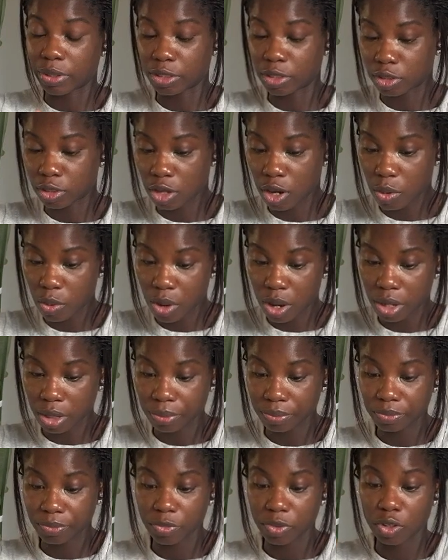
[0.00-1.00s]
slower,
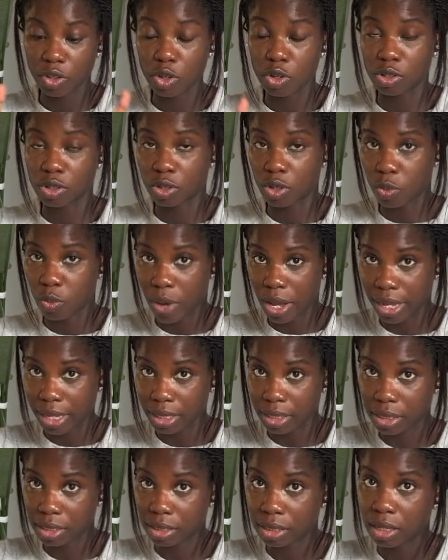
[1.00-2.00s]
using the
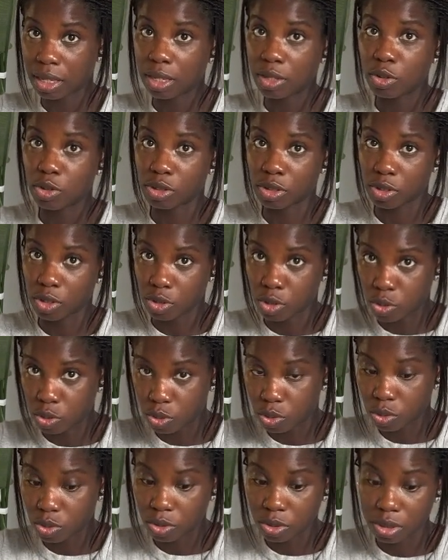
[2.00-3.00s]
weights, using the
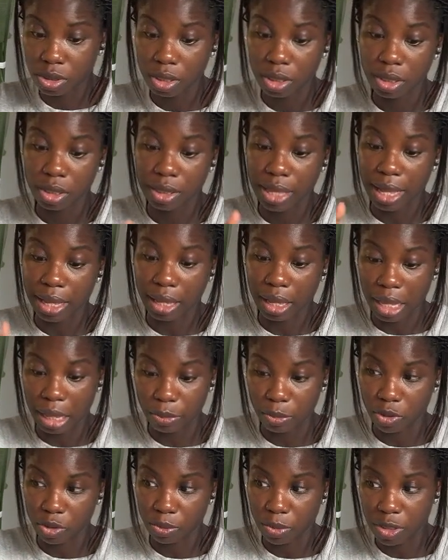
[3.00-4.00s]
tools that came
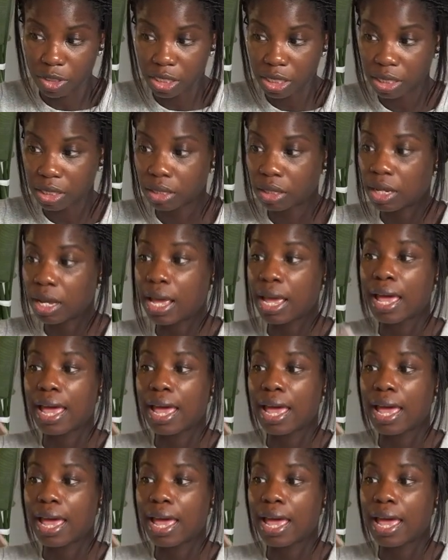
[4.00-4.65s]
with the machine,